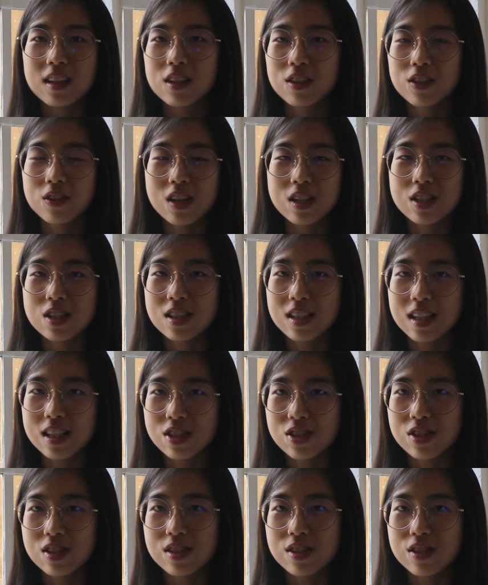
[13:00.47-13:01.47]

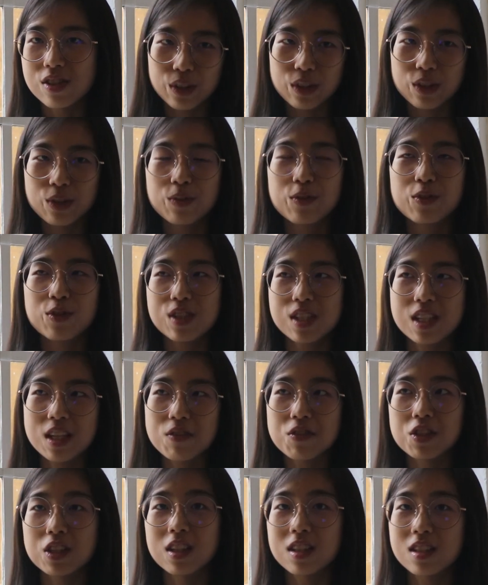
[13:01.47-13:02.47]
congratulations, you've
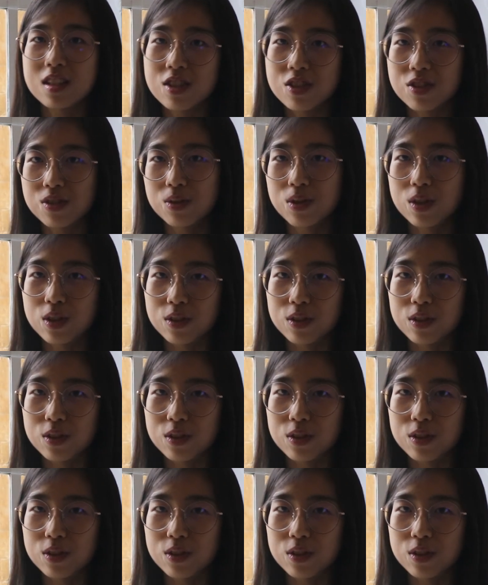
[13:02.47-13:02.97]
received a conditional